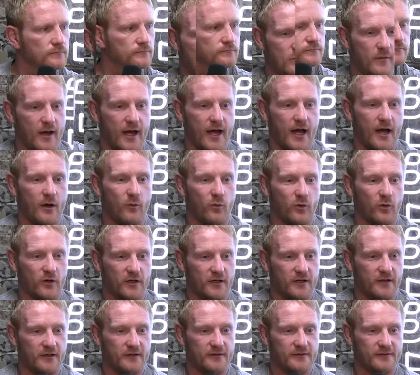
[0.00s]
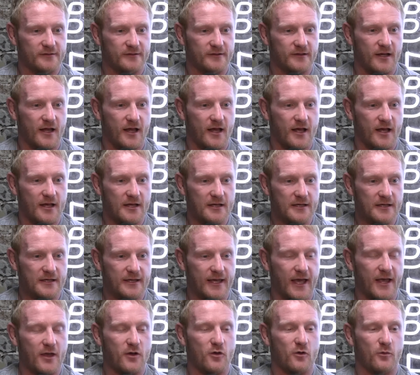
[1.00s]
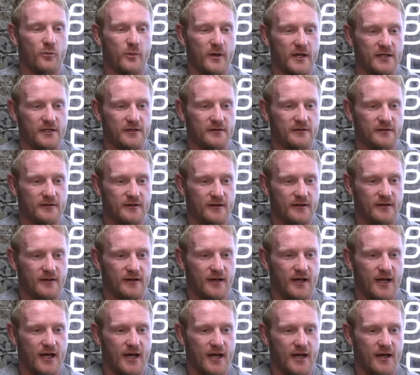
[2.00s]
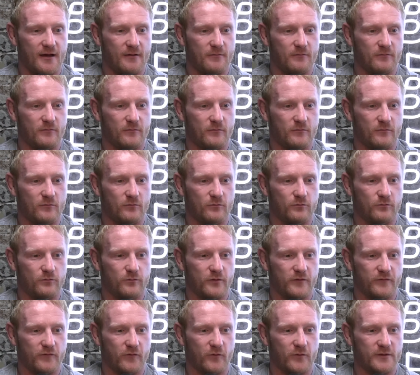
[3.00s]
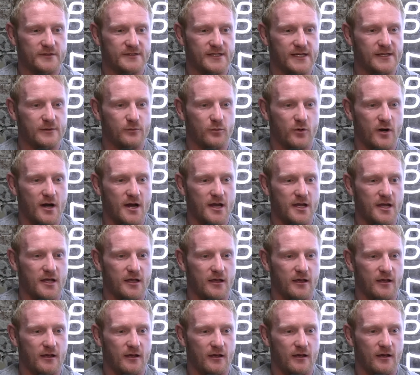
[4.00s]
Matt, I want to get your opinion before we take a break.